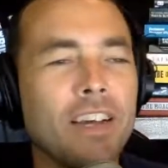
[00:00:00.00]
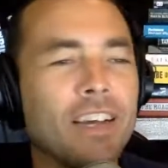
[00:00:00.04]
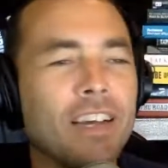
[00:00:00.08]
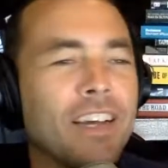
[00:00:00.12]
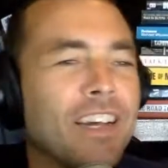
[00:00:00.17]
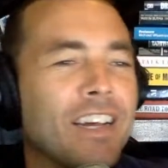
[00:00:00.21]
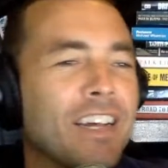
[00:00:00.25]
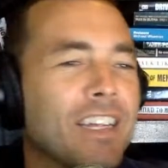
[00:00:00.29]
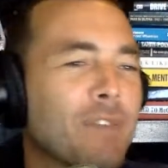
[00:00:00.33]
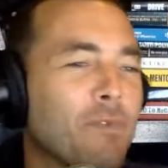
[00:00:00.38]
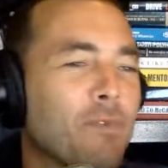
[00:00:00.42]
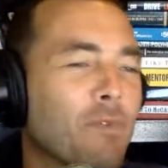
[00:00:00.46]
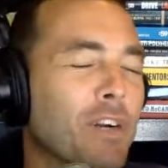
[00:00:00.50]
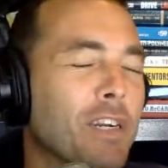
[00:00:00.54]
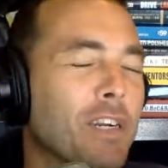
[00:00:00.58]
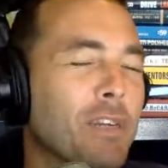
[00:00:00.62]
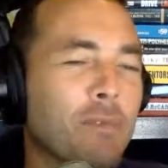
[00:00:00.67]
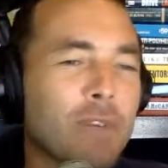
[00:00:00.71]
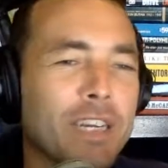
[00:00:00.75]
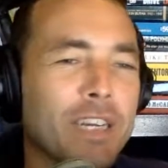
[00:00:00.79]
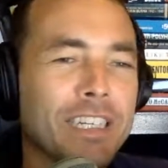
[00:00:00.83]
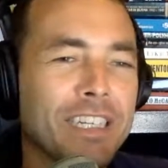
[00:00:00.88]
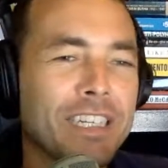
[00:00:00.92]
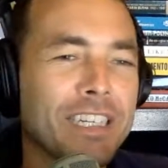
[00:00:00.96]
It's funny
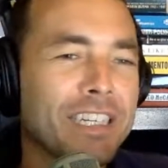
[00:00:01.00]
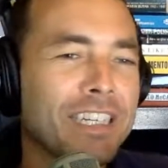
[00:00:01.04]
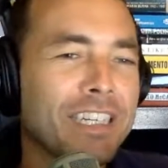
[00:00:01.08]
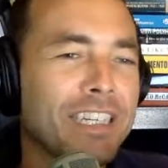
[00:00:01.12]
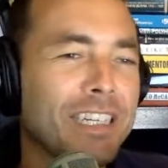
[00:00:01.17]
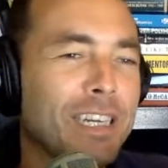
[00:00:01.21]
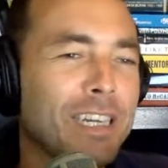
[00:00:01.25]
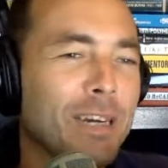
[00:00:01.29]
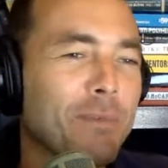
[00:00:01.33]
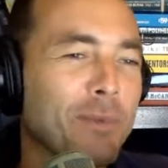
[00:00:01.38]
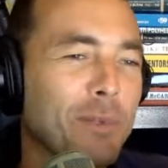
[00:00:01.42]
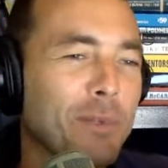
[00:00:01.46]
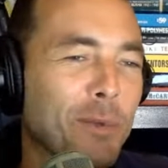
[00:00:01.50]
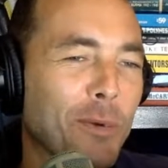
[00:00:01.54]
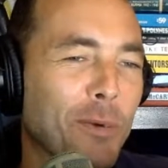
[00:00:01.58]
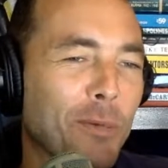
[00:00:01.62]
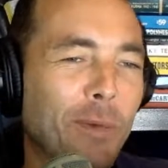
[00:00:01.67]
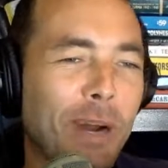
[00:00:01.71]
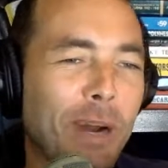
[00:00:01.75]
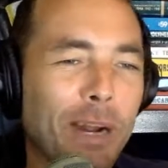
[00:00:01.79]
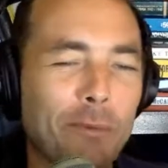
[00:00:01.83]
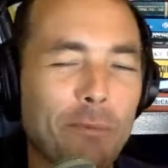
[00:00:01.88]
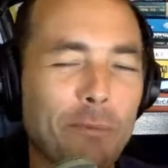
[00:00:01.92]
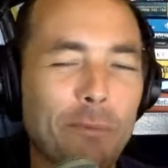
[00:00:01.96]
because it just comes through
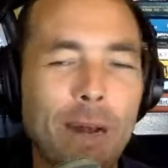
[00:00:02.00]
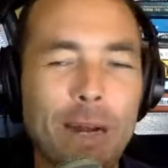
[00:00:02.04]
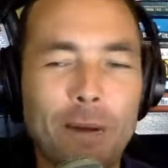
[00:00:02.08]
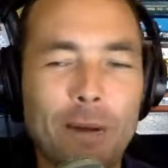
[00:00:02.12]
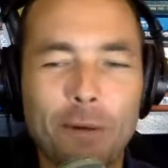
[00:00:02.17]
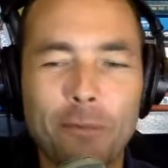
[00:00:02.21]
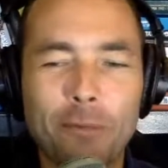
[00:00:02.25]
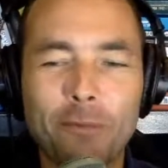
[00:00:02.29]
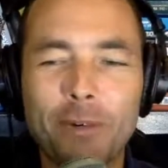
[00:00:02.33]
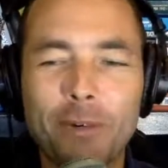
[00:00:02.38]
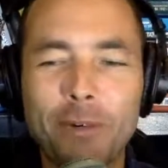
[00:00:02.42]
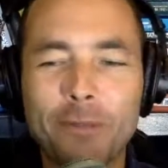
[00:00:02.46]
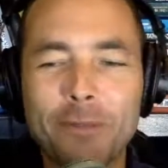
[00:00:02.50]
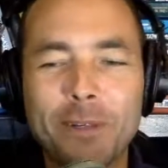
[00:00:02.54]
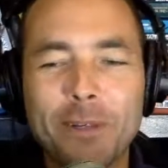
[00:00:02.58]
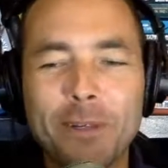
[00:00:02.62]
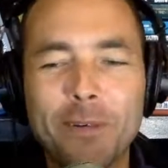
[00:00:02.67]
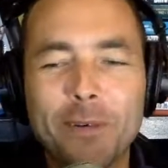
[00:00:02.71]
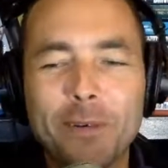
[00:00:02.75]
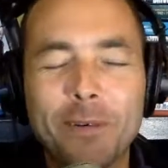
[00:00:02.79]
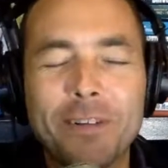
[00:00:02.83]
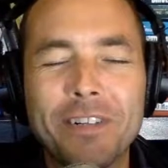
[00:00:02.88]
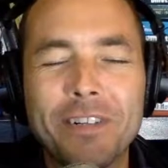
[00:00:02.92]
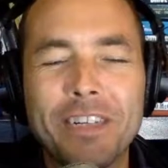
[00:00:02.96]
my microphone so
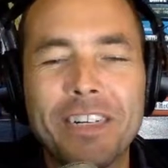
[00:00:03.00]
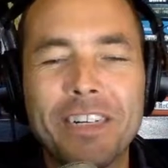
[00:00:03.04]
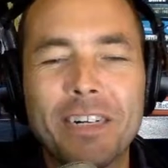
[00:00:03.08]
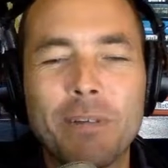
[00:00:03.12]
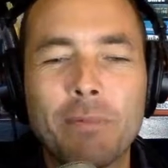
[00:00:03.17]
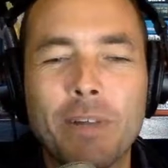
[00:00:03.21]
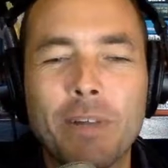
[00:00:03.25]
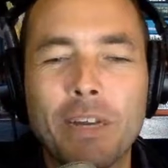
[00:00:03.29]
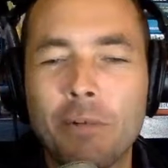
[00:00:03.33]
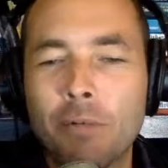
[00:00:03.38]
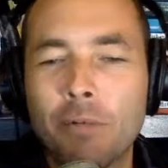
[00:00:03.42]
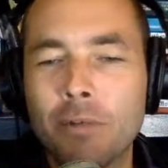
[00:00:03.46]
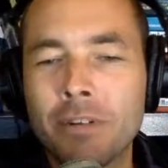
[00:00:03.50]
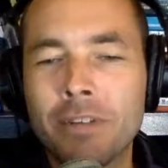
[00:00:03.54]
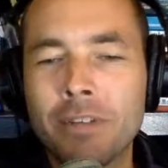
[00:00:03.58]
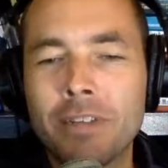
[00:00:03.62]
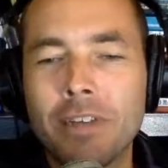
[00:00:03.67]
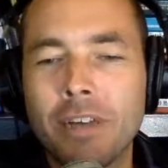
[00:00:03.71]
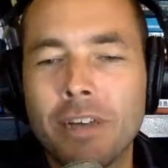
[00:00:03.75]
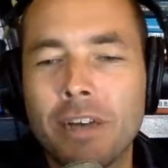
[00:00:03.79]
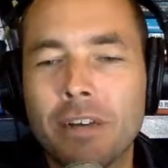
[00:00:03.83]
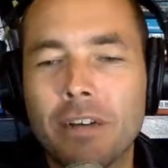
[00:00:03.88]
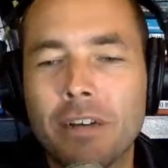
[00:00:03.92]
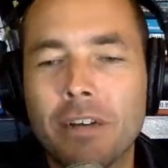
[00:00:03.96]
clean. I'm like, where's the
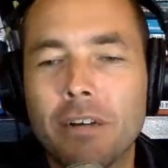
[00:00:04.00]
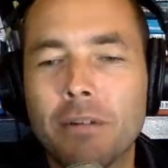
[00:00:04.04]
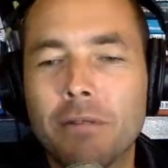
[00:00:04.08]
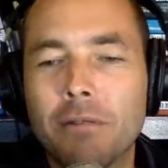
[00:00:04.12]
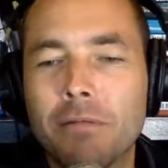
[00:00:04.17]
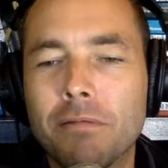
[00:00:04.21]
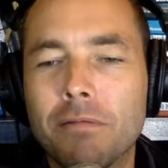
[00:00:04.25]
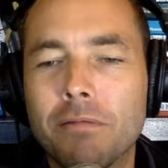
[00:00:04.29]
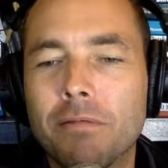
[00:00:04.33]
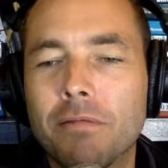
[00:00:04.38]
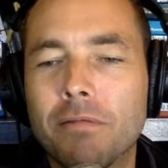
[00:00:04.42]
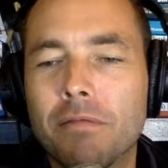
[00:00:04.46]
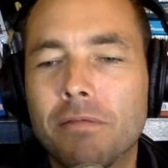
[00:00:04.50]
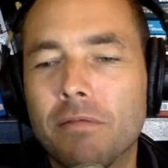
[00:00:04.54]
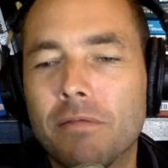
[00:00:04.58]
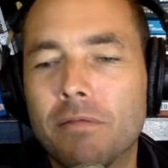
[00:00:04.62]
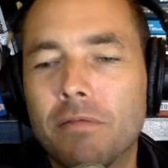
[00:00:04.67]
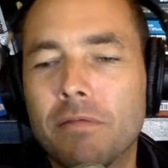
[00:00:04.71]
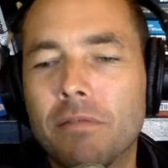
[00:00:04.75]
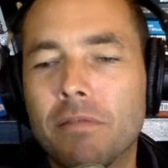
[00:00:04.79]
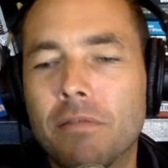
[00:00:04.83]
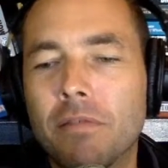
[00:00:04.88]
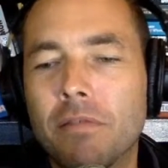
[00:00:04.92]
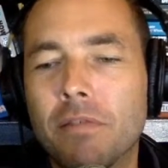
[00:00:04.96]
echo?
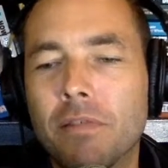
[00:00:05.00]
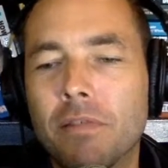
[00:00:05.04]
Yeah.